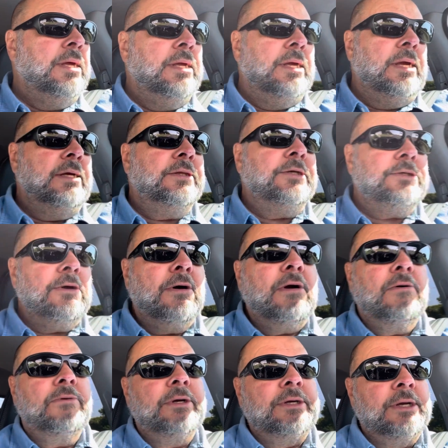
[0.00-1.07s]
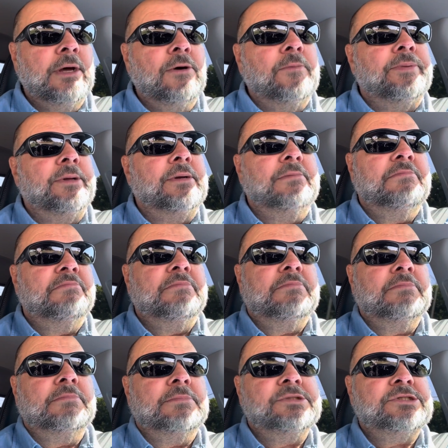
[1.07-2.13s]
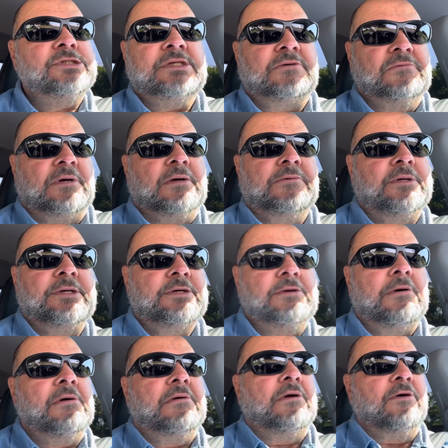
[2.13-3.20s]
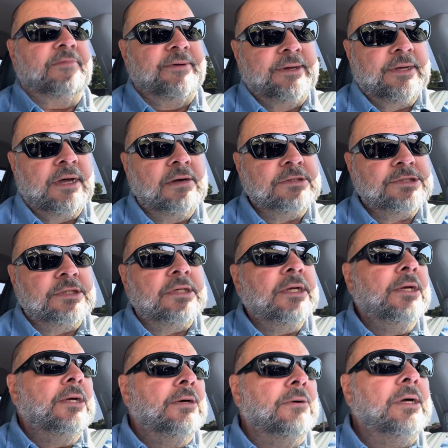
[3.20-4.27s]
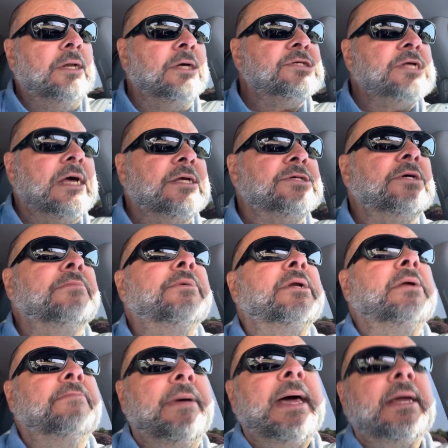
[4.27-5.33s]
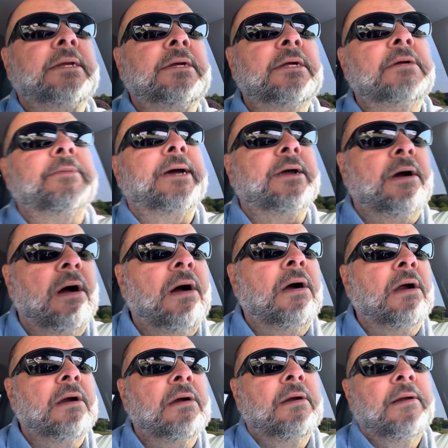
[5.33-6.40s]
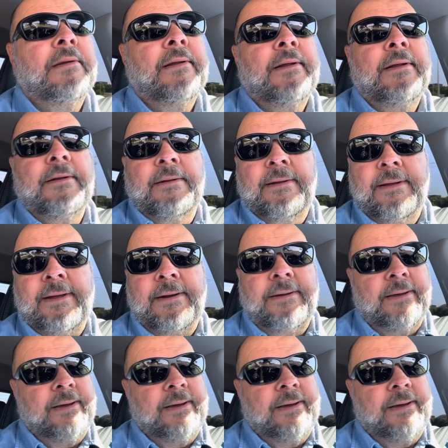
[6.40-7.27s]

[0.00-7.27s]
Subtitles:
and the door wouldn't open. She said, why wouldn't your door open? He goes, well, it looks like somebody backed into my car and,